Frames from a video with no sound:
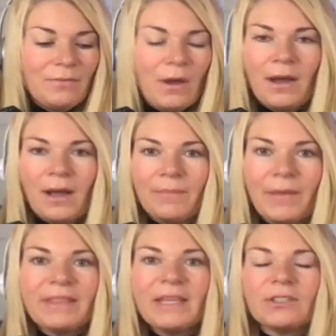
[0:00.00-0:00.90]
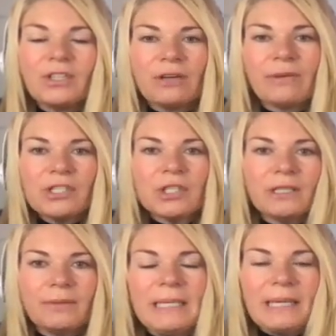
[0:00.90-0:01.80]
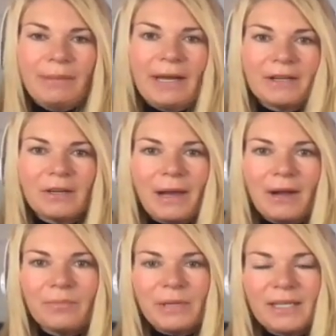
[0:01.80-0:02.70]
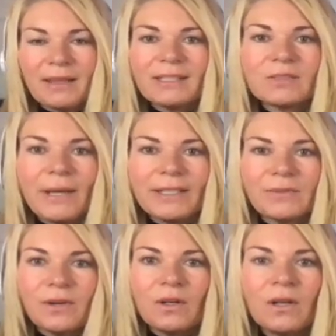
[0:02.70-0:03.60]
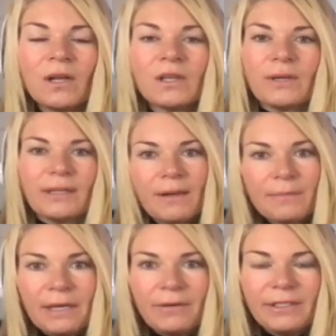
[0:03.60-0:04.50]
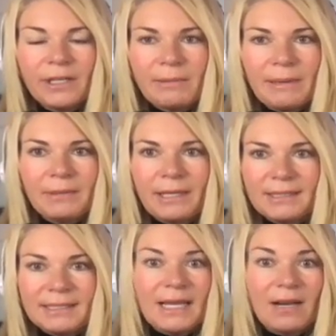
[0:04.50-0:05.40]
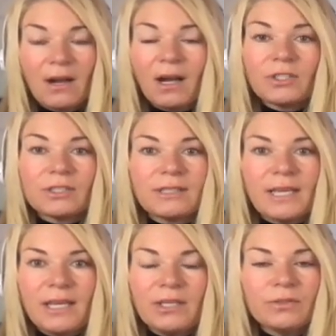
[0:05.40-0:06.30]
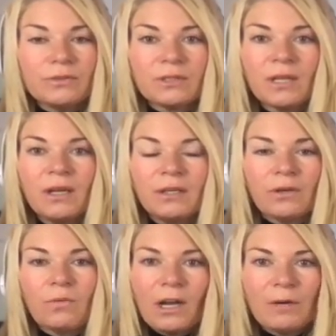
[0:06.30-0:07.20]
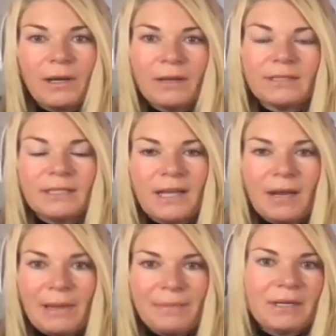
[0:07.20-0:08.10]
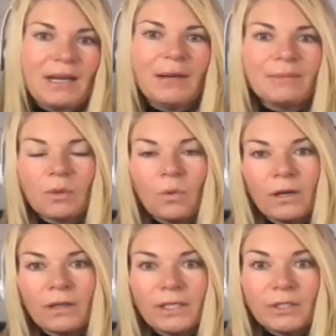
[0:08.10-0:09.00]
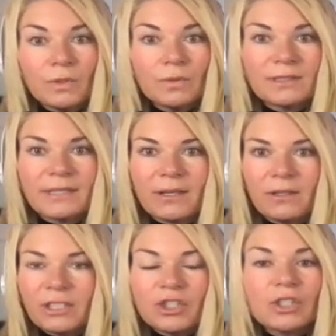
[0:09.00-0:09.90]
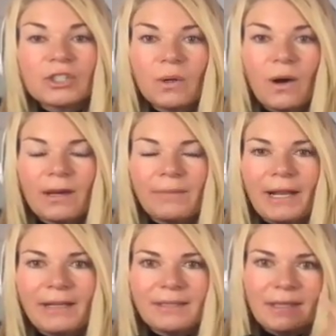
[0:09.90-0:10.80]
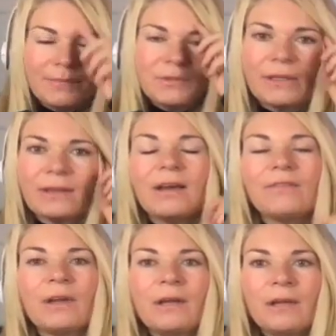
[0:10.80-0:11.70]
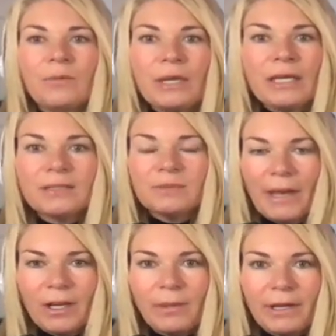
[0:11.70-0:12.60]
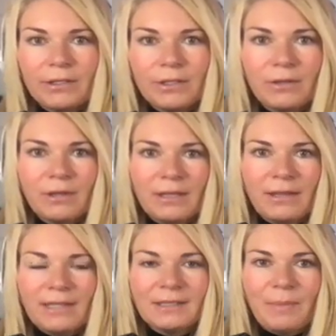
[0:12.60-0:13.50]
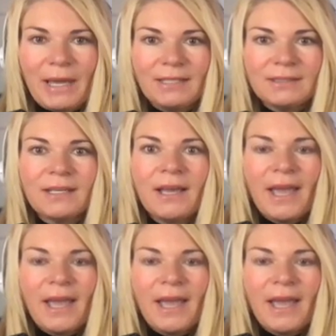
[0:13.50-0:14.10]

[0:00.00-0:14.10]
I think generationally we get better about being less wasteful. So I love being around young people and I see how conscious they use their water bottles and not paper cups, or they do recycle and it's just so automatic to them. So I love being inspired by our youth in that space.